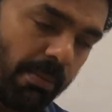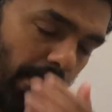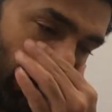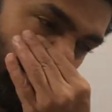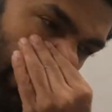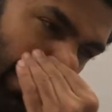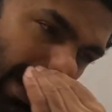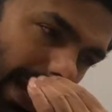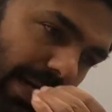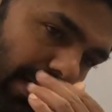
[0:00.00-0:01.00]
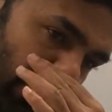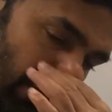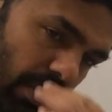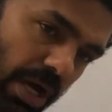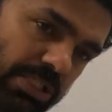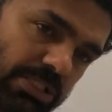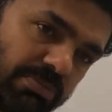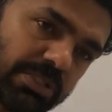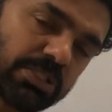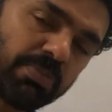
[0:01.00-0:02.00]
But when light
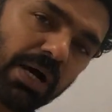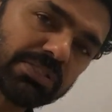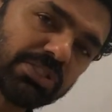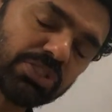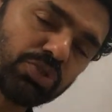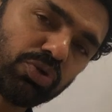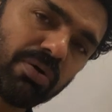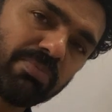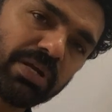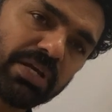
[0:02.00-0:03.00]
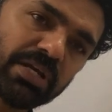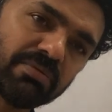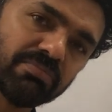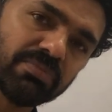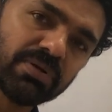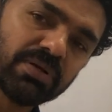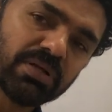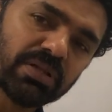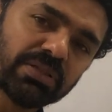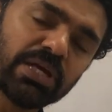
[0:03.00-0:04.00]
transmits, passes through a medium,
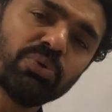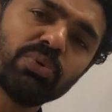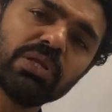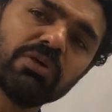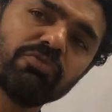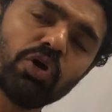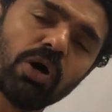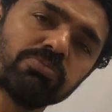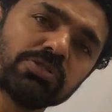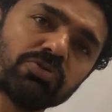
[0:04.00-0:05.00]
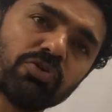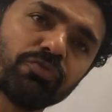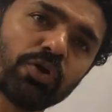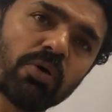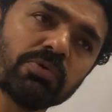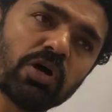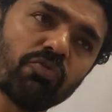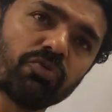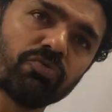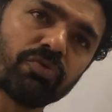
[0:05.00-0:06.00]
then only we observe the phenomena
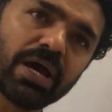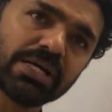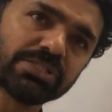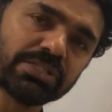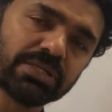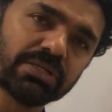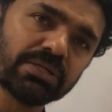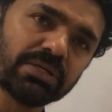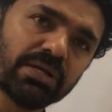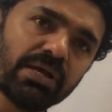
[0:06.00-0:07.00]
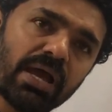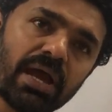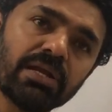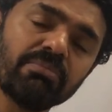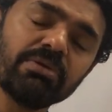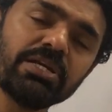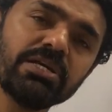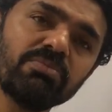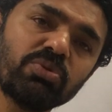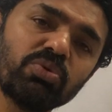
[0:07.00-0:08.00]
of refraction. And a
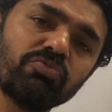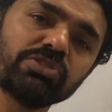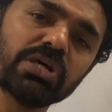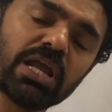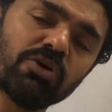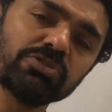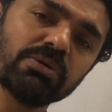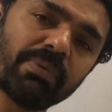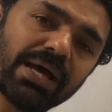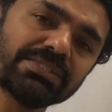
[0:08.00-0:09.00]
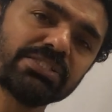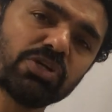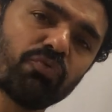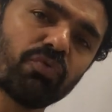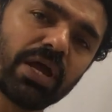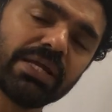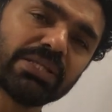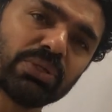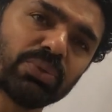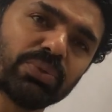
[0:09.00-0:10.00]
medium which allows the passage of light
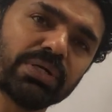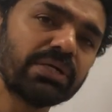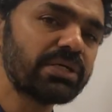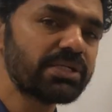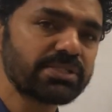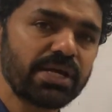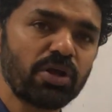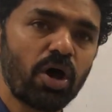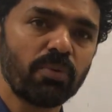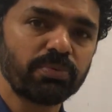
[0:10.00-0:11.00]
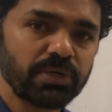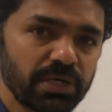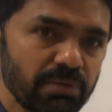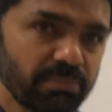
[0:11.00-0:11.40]
through it is an optical